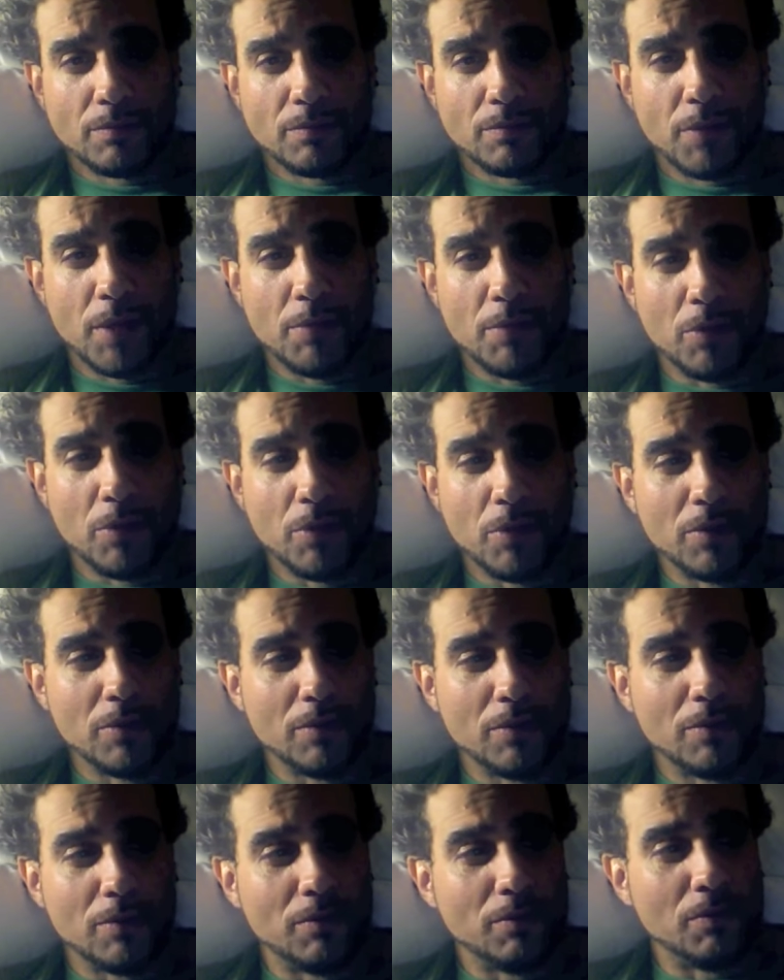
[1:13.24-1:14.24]
people and
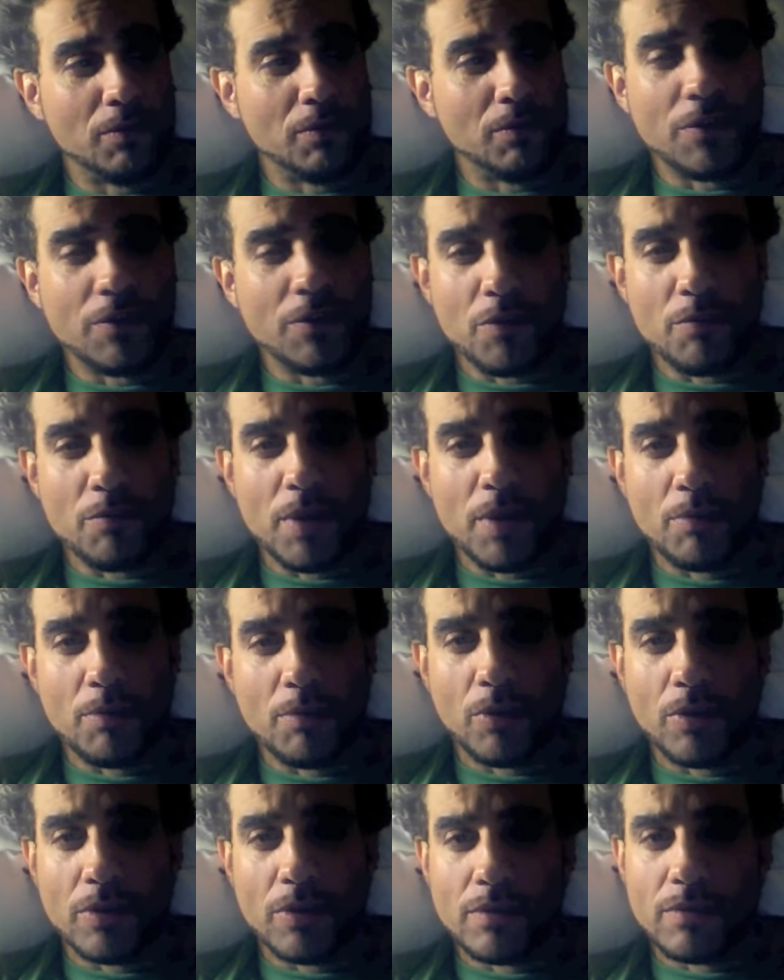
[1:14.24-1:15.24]
different
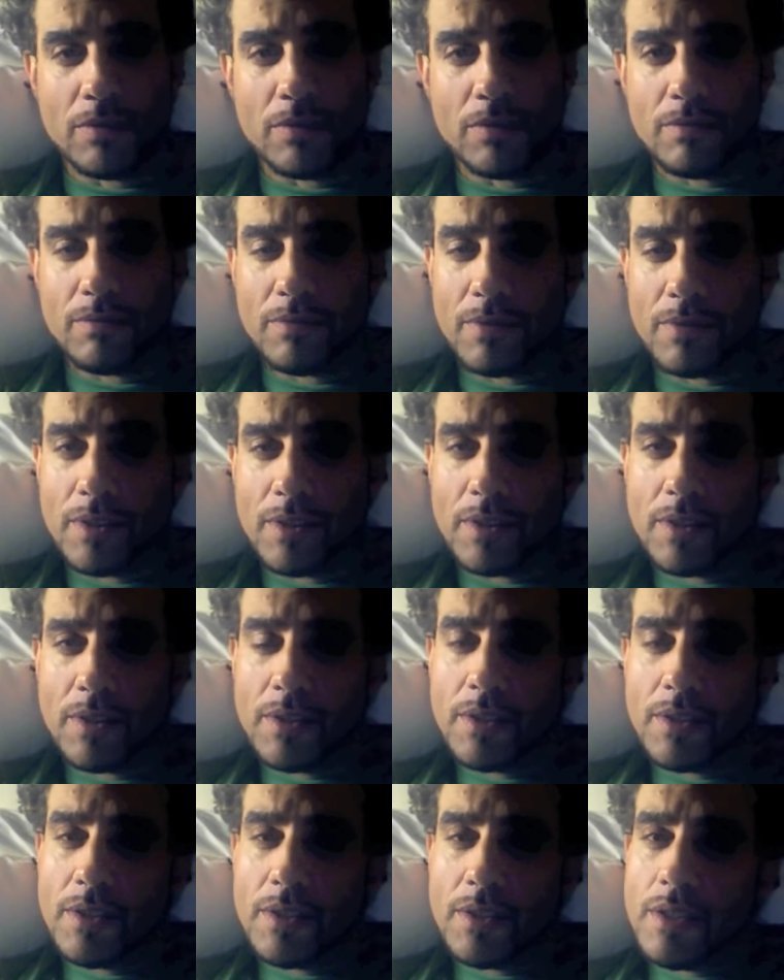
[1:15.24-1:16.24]
people. And,
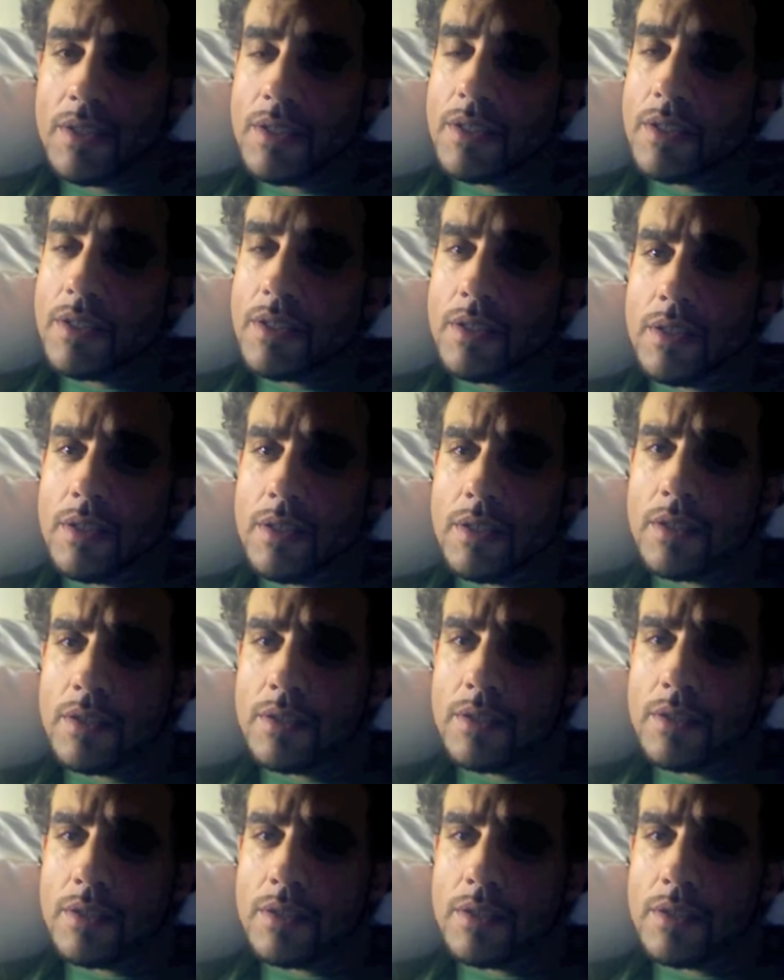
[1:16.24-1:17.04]
uh,